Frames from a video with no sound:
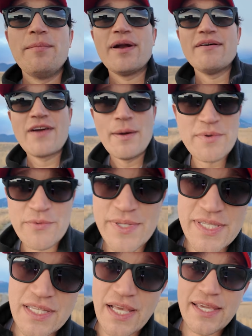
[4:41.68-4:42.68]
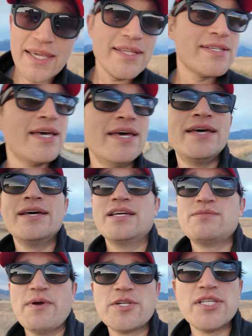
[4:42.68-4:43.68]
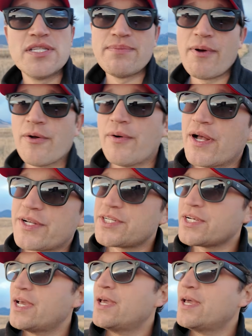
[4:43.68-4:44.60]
but I've come to really like it, especially the smartwatch.